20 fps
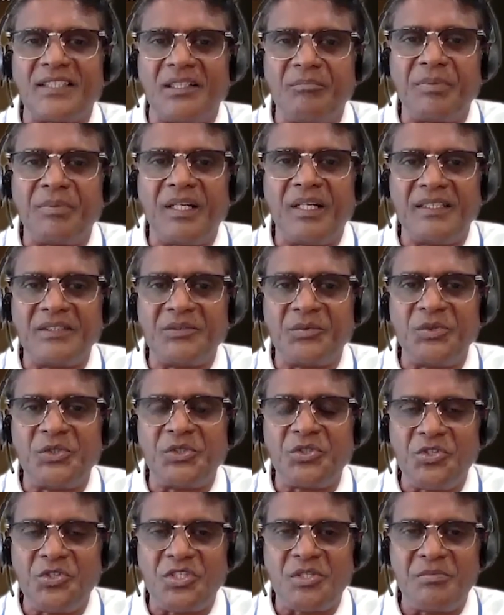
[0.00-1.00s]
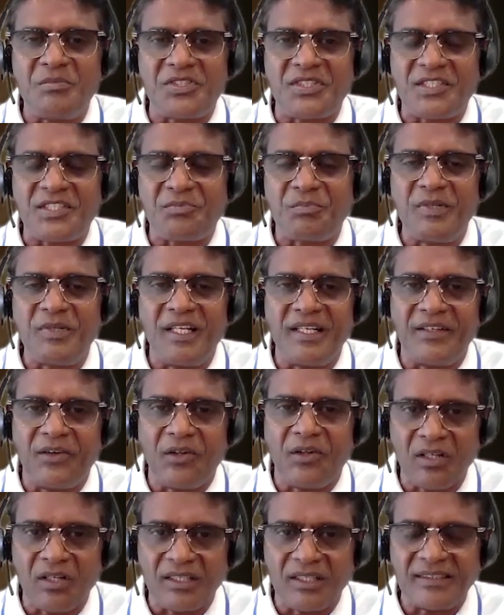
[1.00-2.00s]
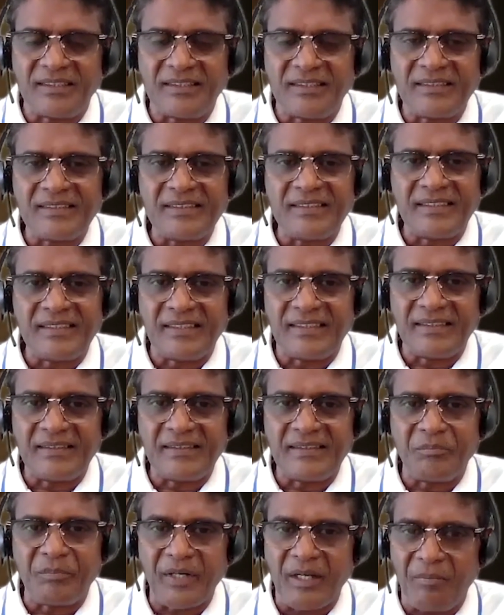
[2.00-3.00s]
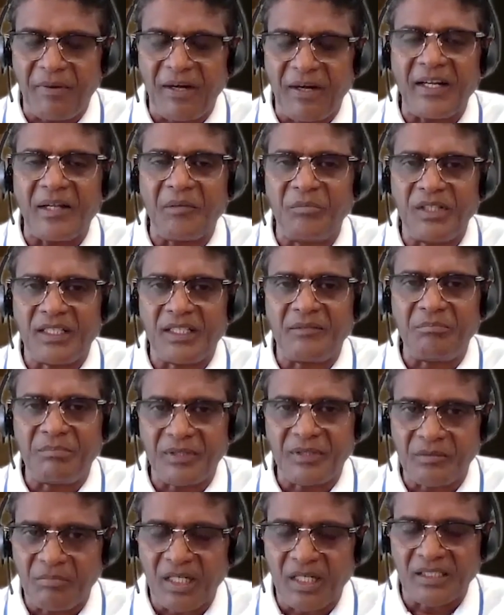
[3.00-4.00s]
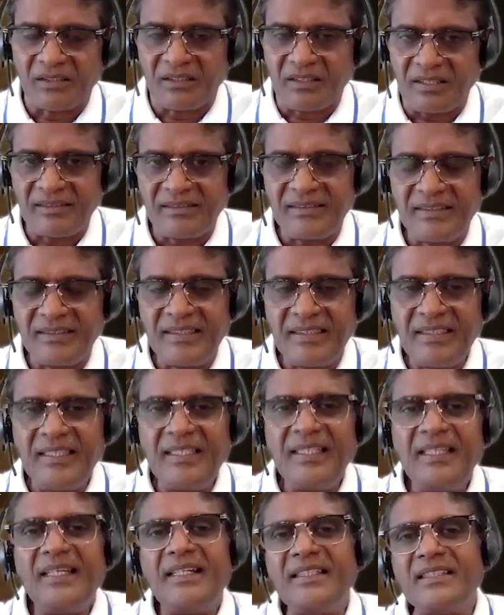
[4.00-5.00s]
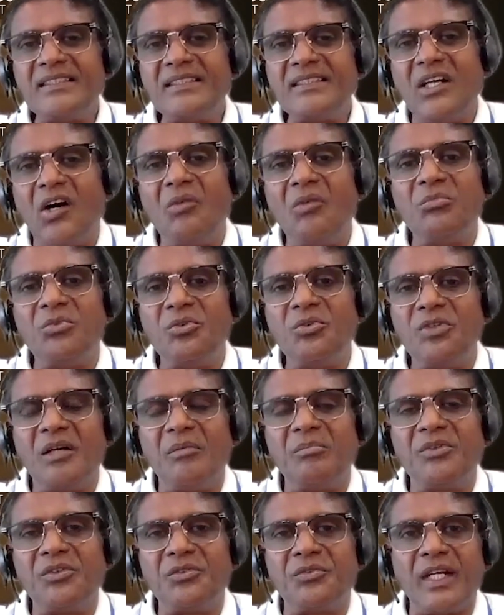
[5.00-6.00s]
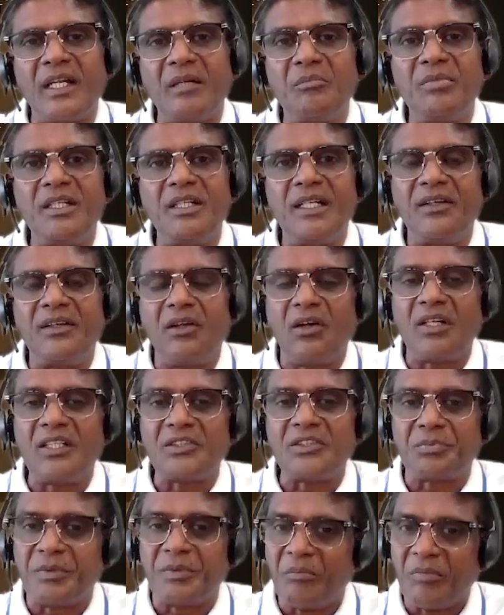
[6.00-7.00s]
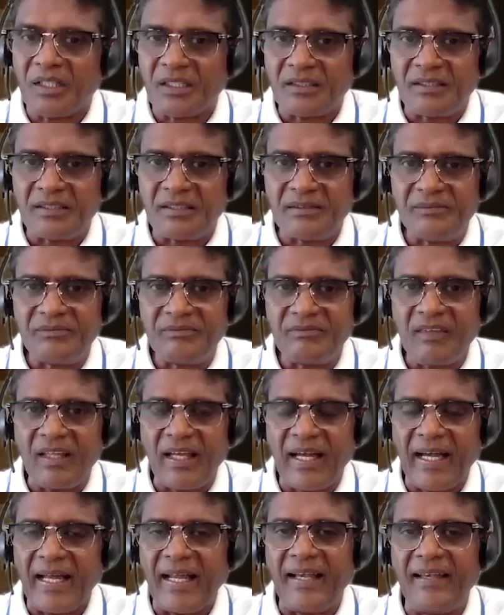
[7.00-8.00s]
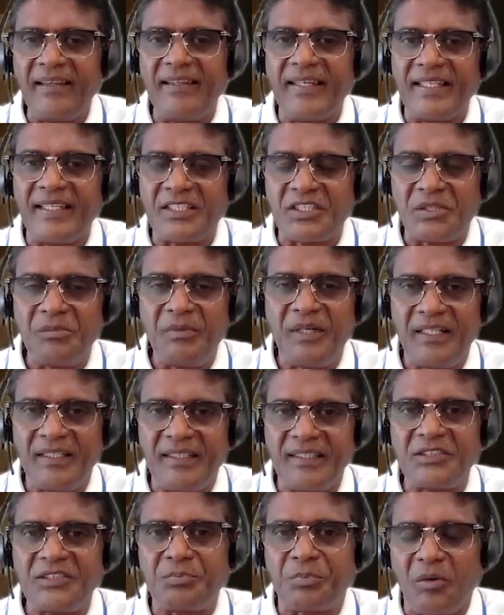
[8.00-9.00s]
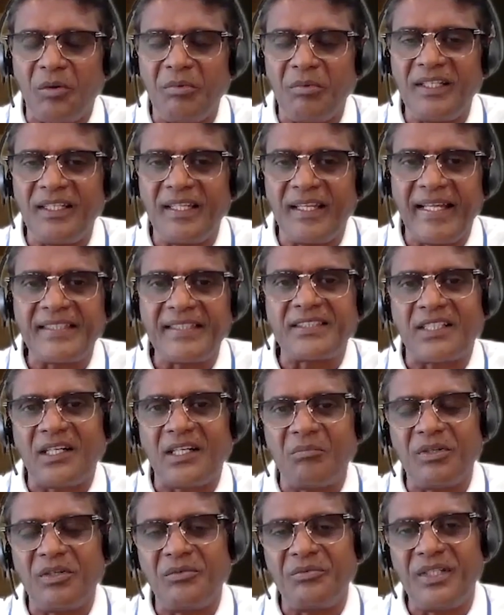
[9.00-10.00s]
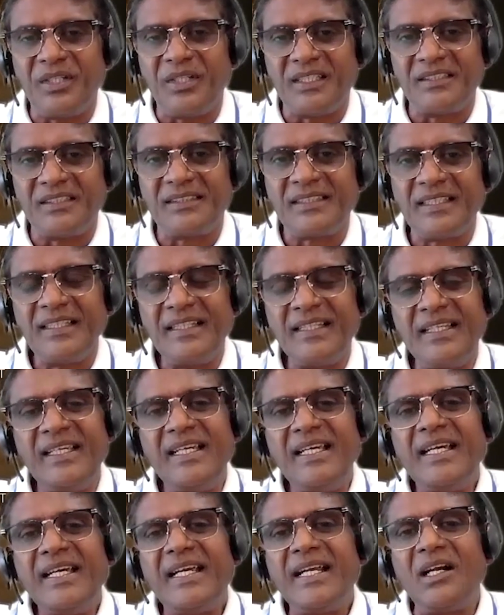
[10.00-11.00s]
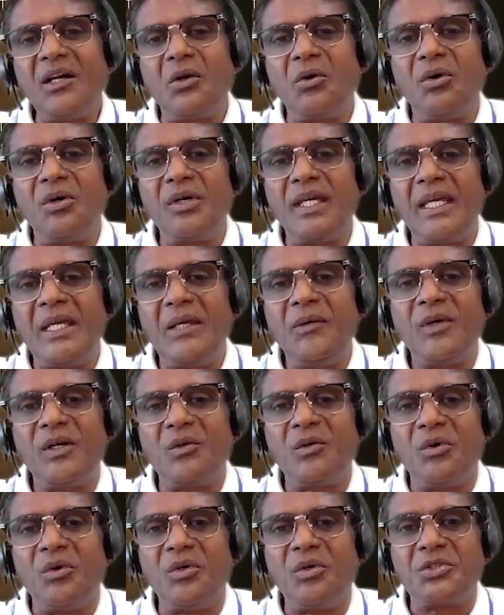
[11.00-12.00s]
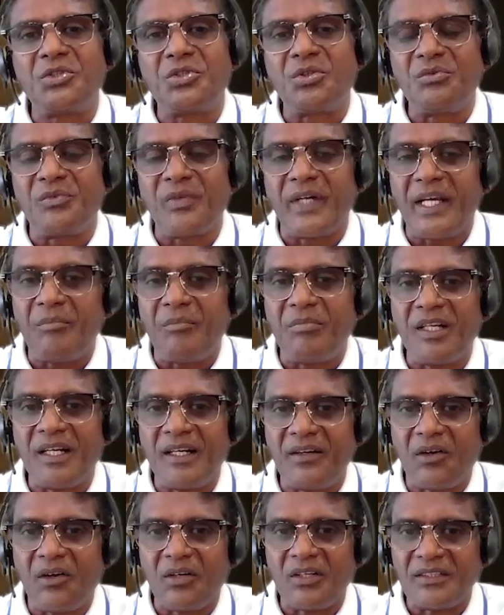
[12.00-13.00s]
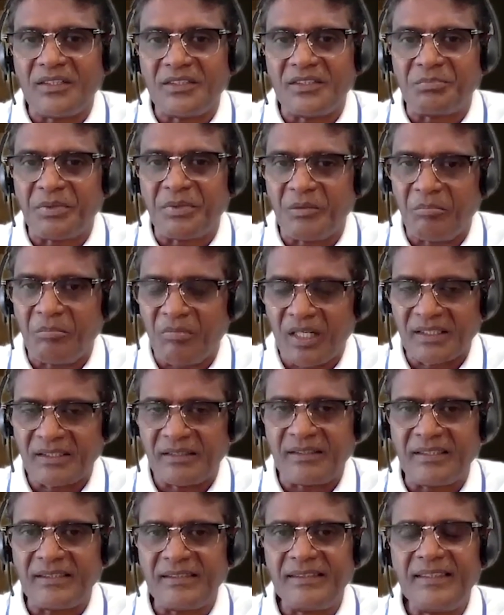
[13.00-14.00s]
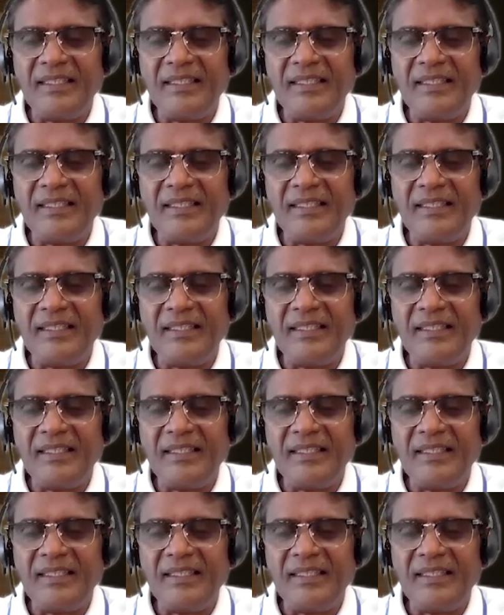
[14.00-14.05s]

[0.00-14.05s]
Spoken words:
surplus, which used to be $6 billion pre-pandemic per month, is now moved up to $12 billion per month. And the estimate is probably in the next couple of years, it'll go even overshoot $20 billion per month.